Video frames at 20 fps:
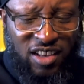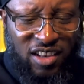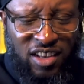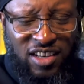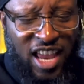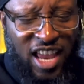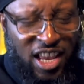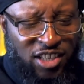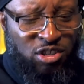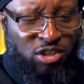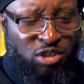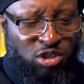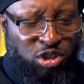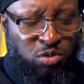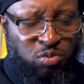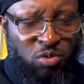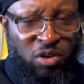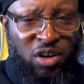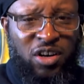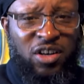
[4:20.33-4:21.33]
Nice little
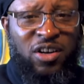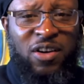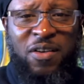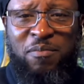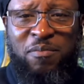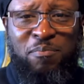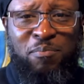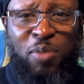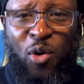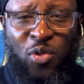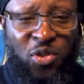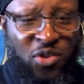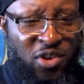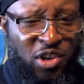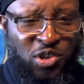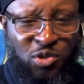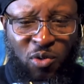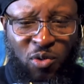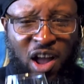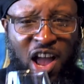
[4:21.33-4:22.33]
swirl. Both of
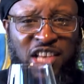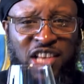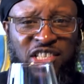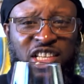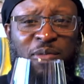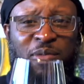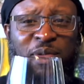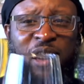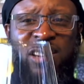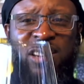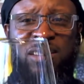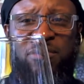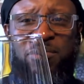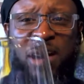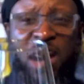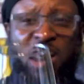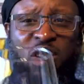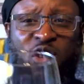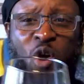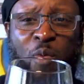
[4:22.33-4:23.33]
these wines coming out of the
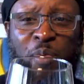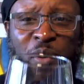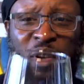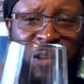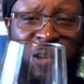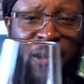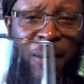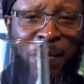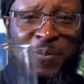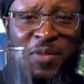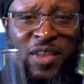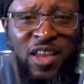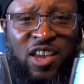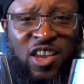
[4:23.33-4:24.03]
bottle, opening up.